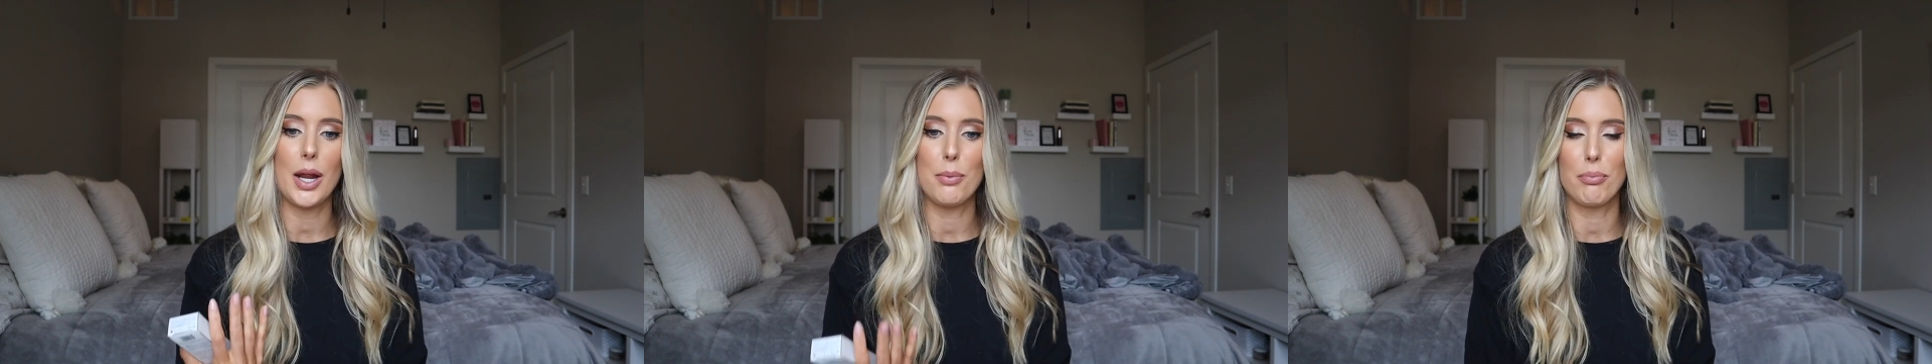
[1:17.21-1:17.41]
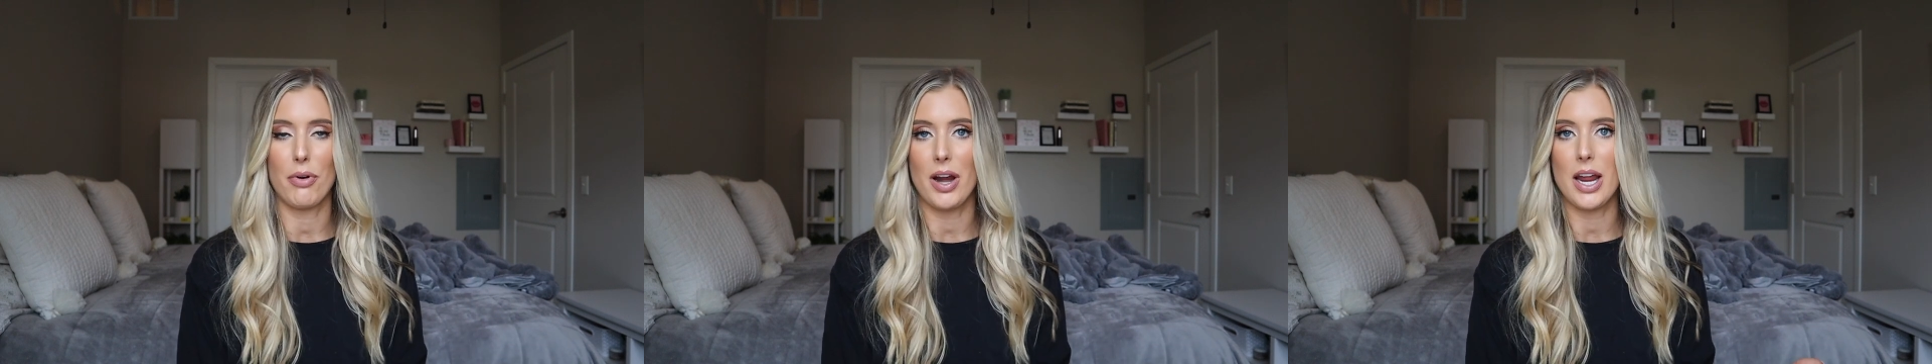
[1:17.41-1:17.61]

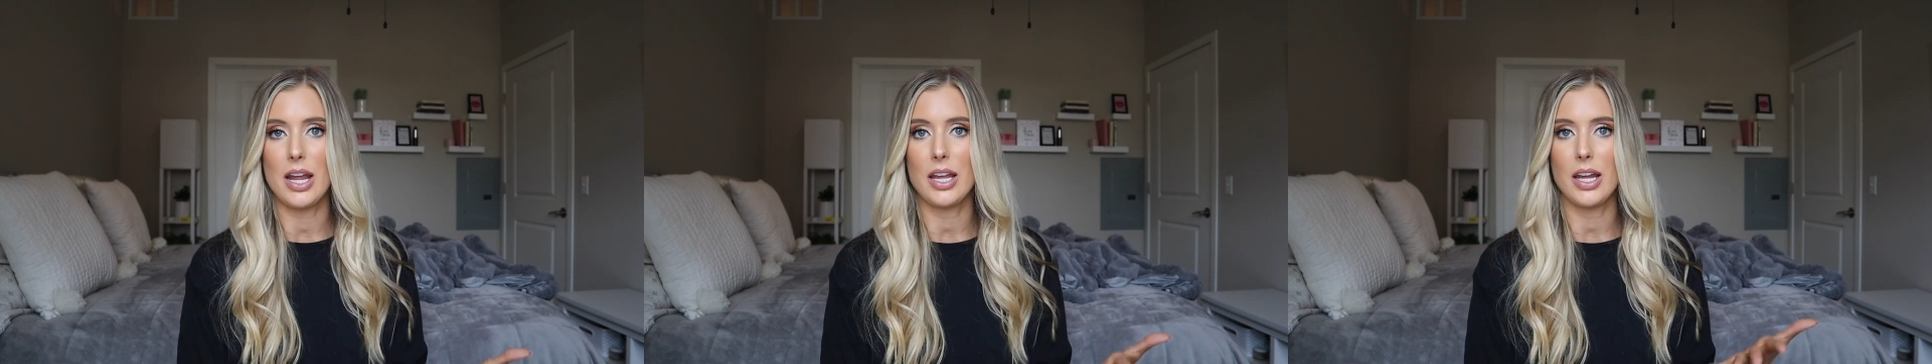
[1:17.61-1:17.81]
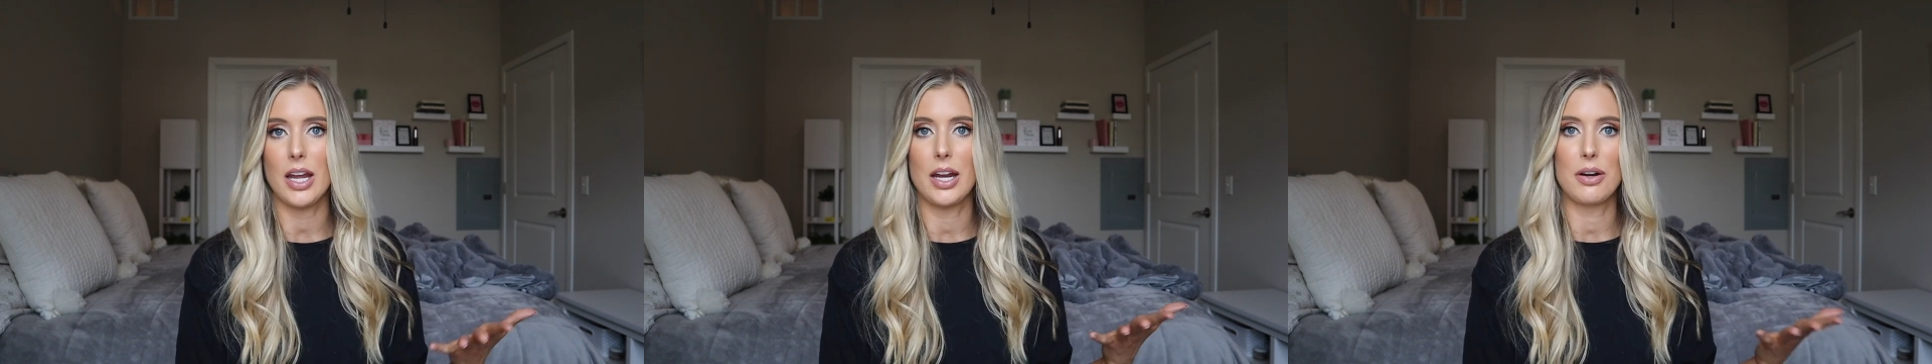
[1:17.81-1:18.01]
and
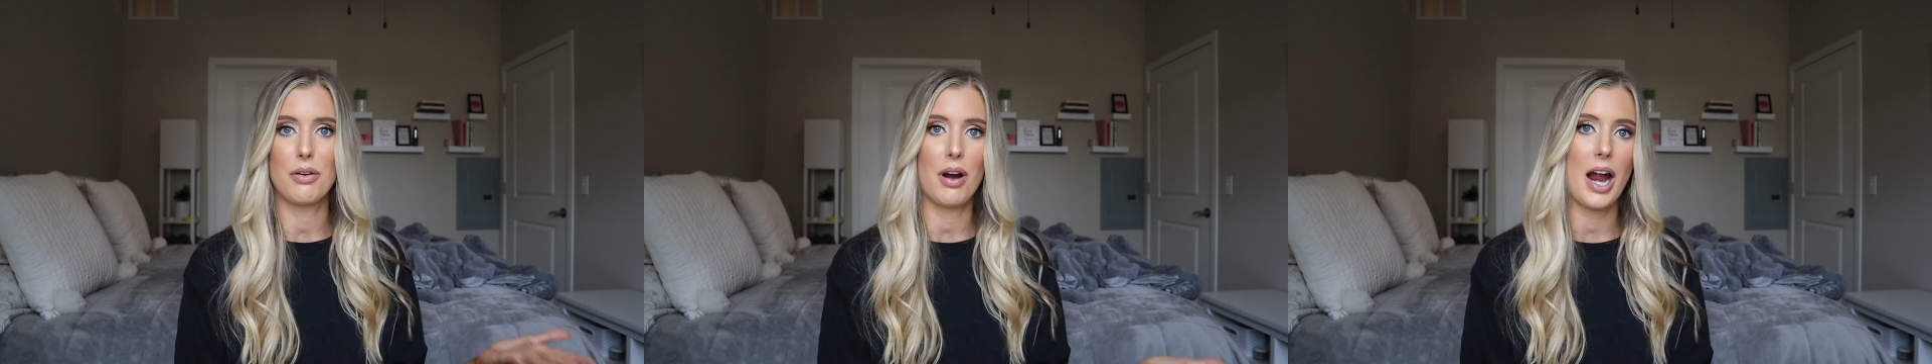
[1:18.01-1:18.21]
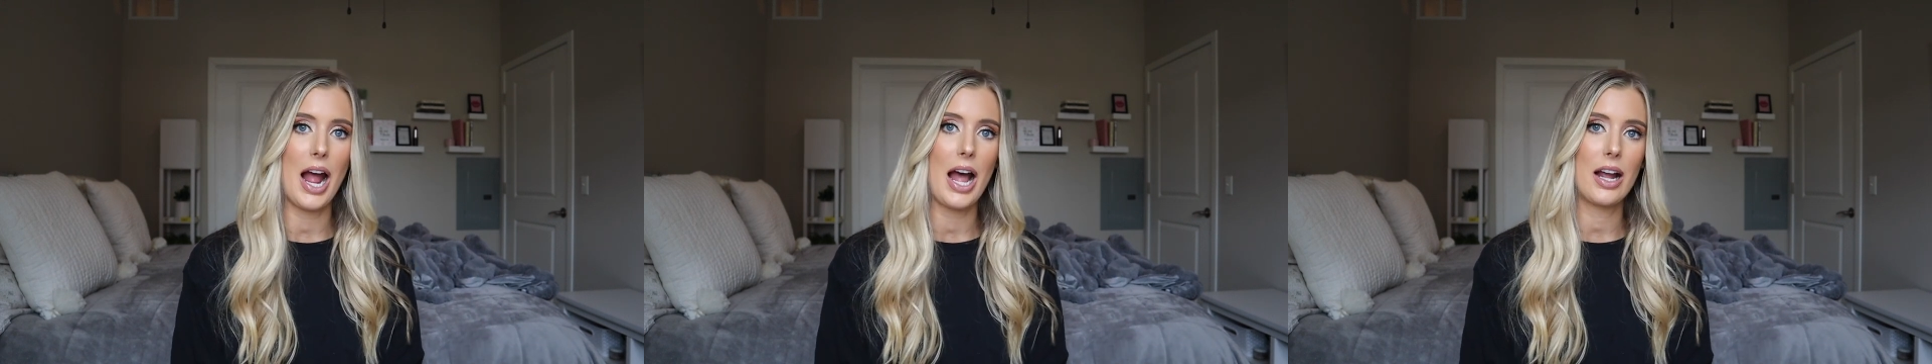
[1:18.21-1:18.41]
break and
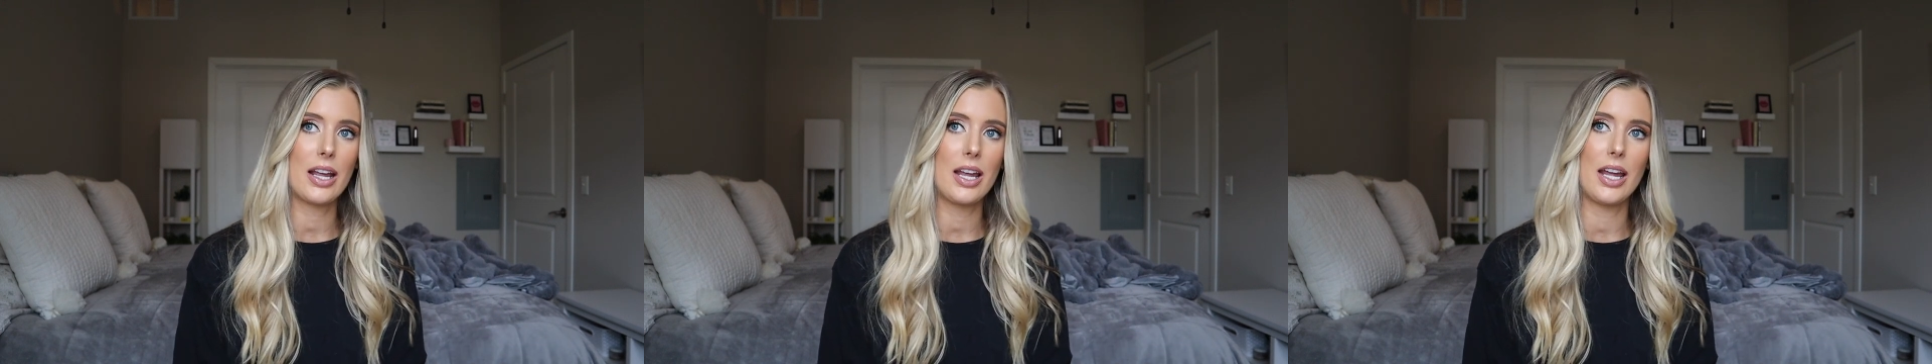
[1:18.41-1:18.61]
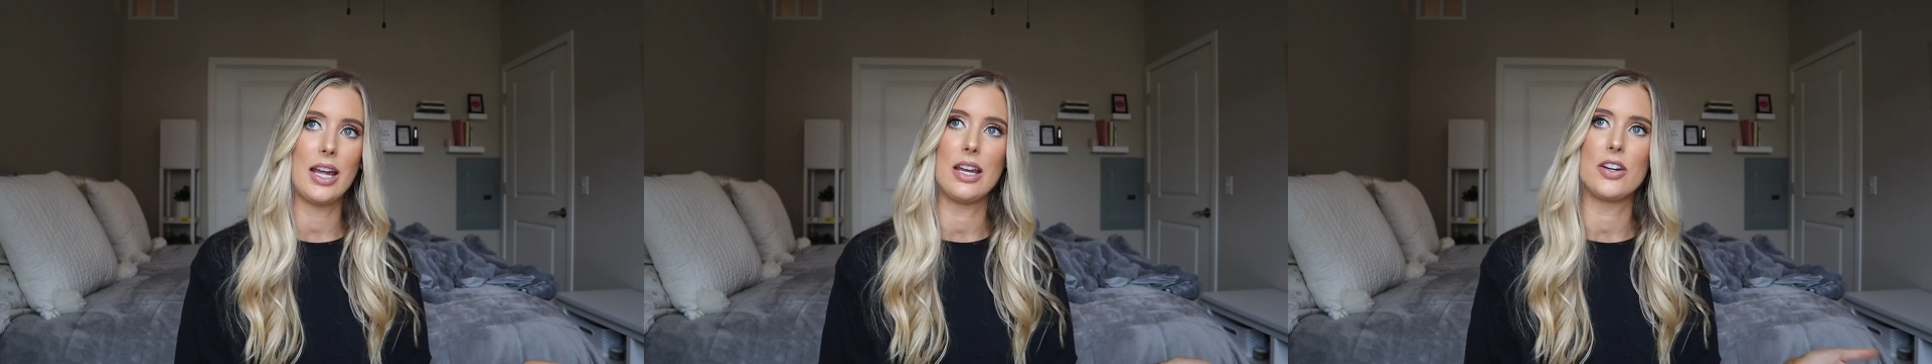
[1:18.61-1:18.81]

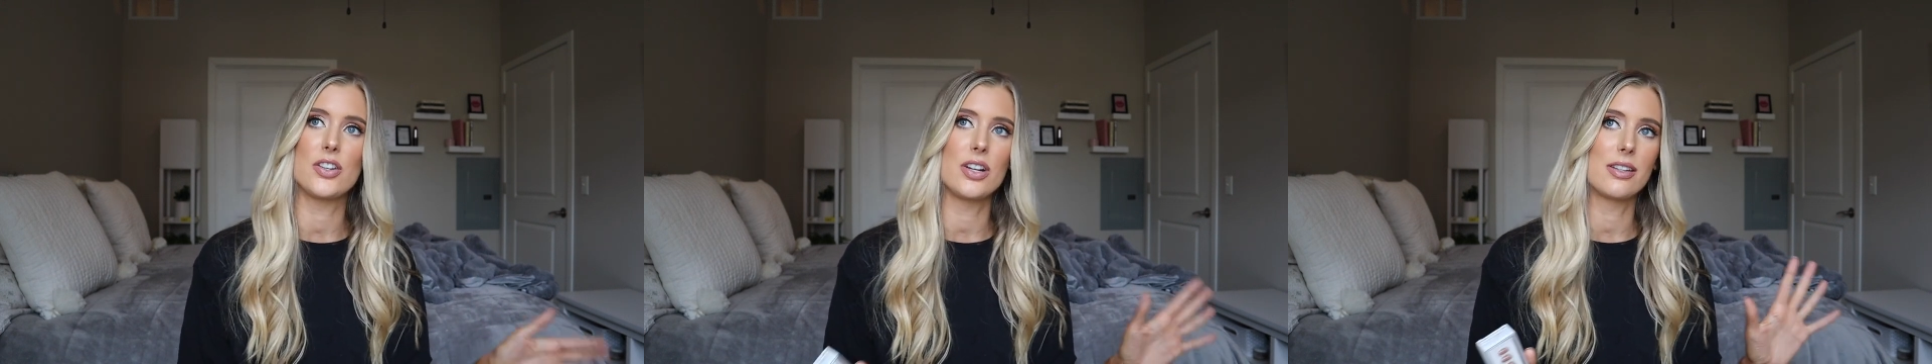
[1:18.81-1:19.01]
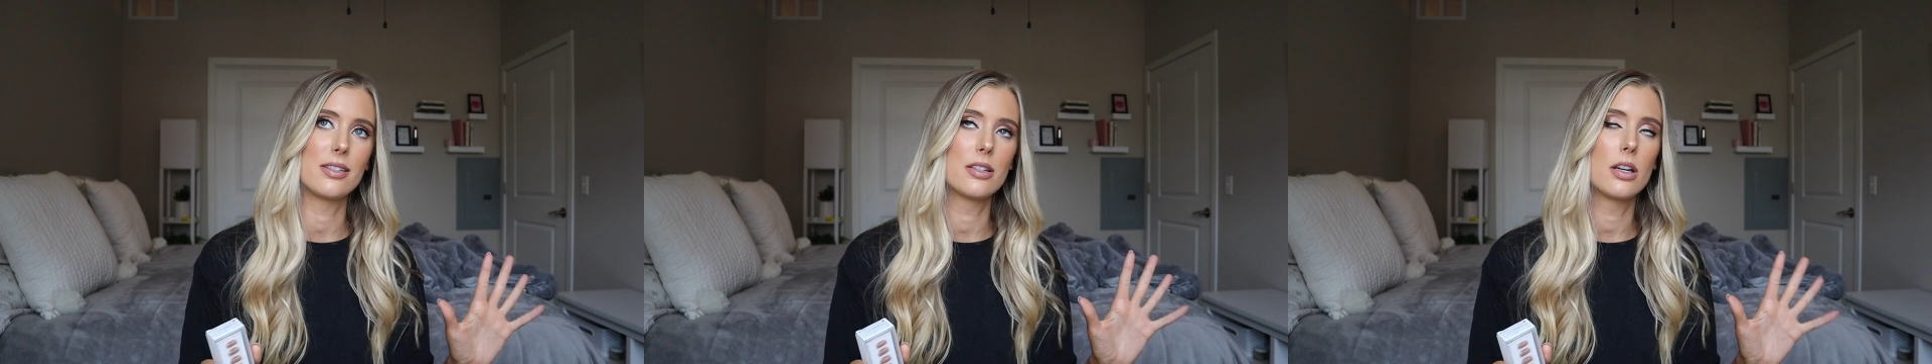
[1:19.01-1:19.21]
crack and
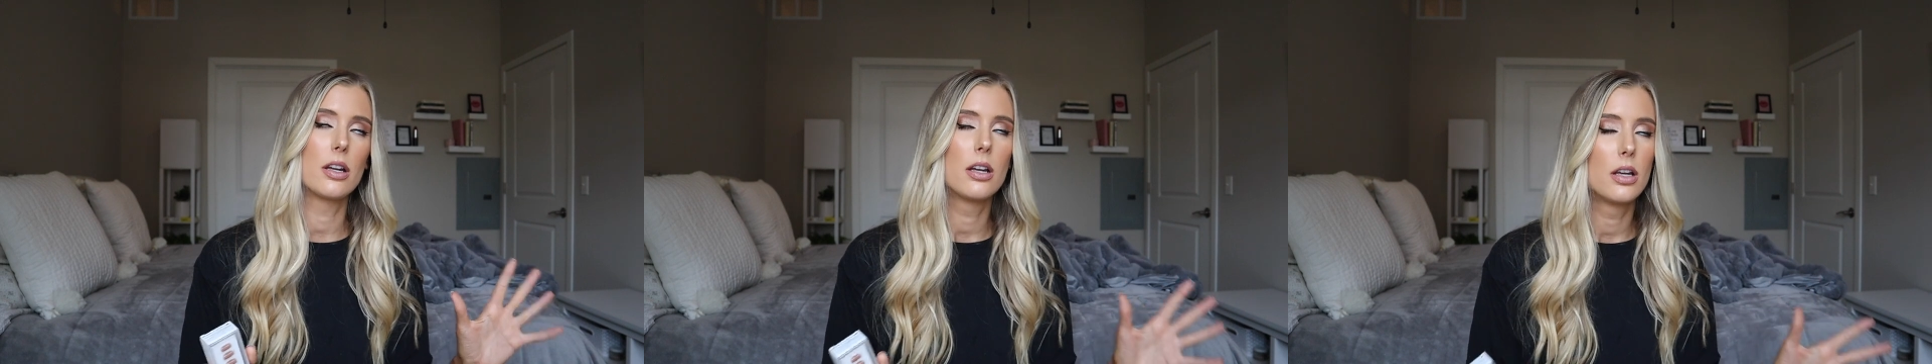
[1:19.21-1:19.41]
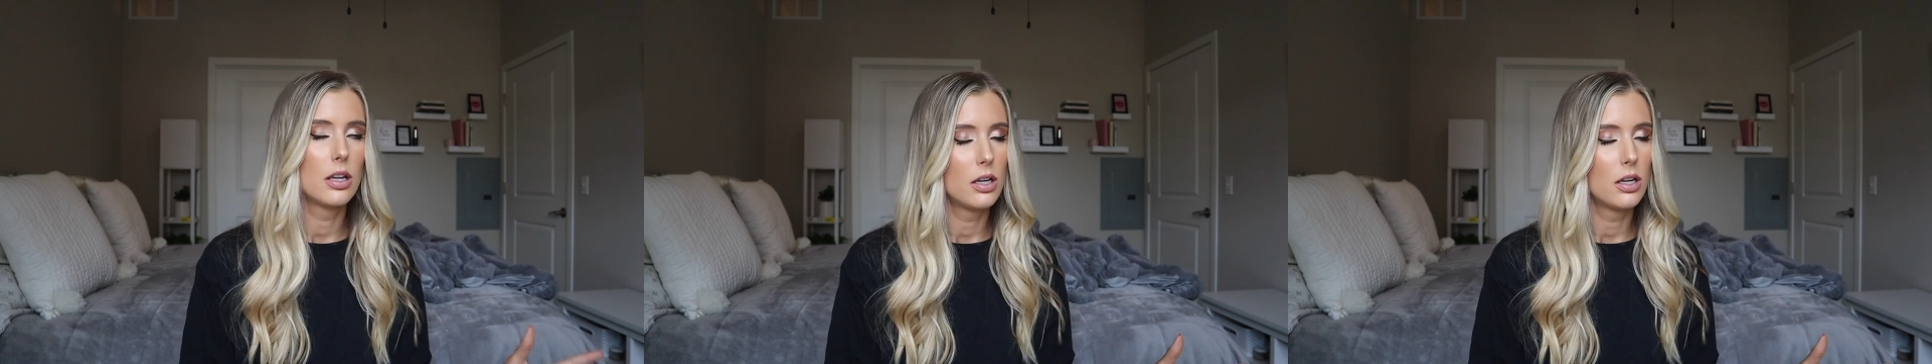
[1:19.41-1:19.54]
just,